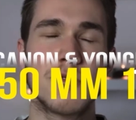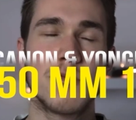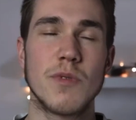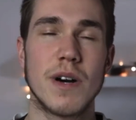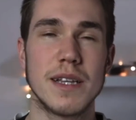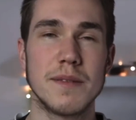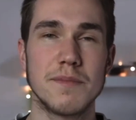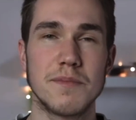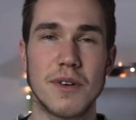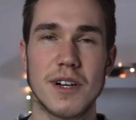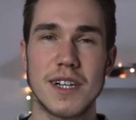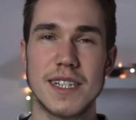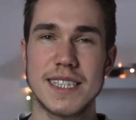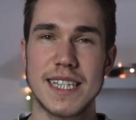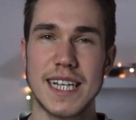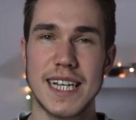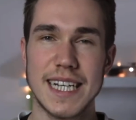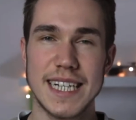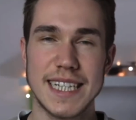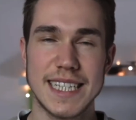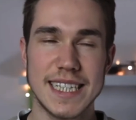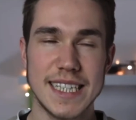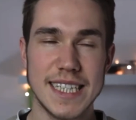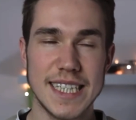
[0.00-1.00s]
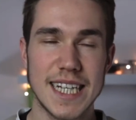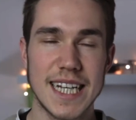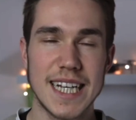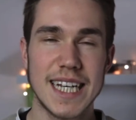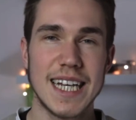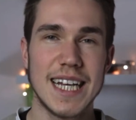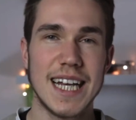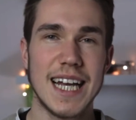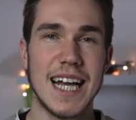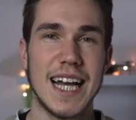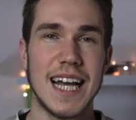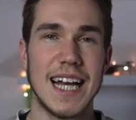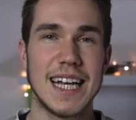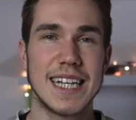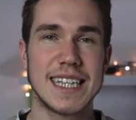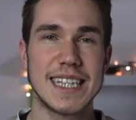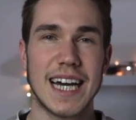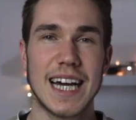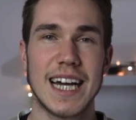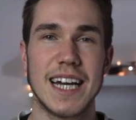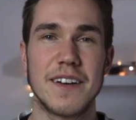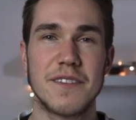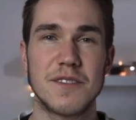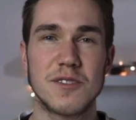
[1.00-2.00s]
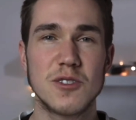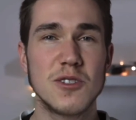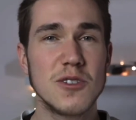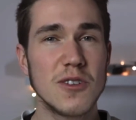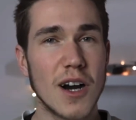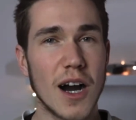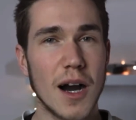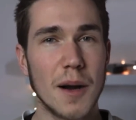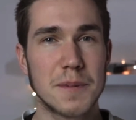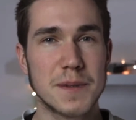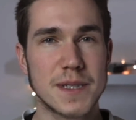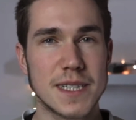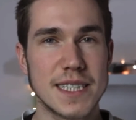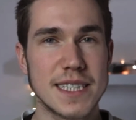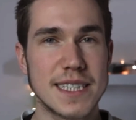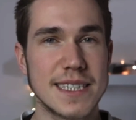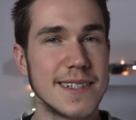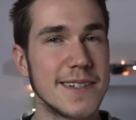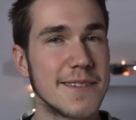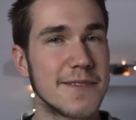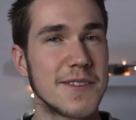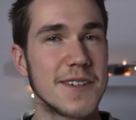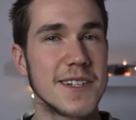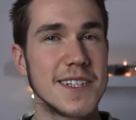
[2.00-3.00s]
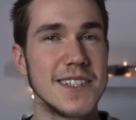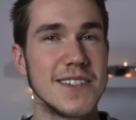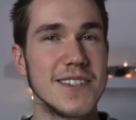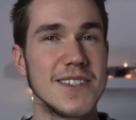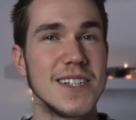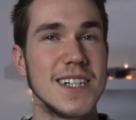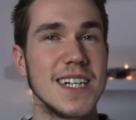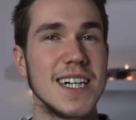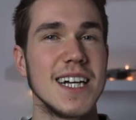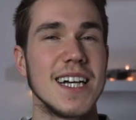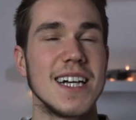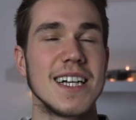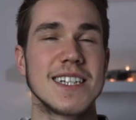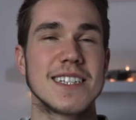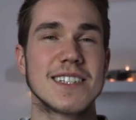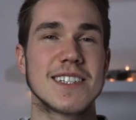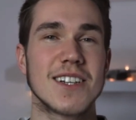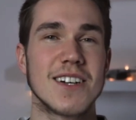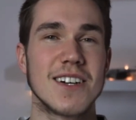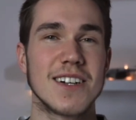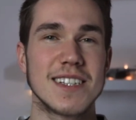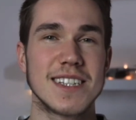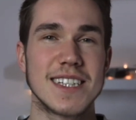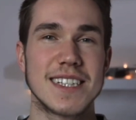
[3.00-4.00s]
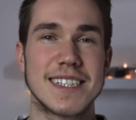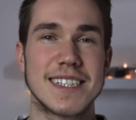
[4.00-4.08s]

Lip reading: 1.8. And I have two options here for you. So the